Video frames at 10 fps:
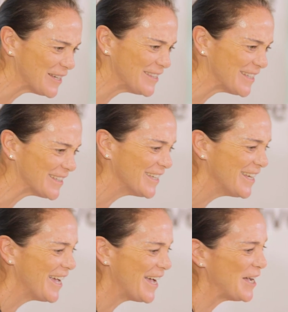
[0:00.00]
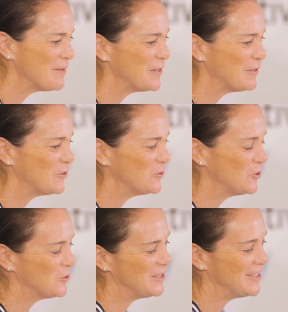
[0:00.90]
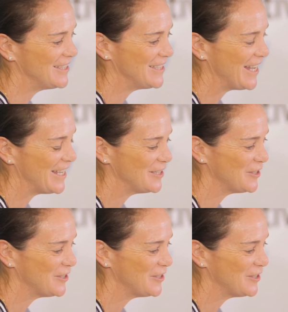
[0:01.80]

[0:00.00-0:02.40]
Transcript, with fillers: I think, um, have all joined us today.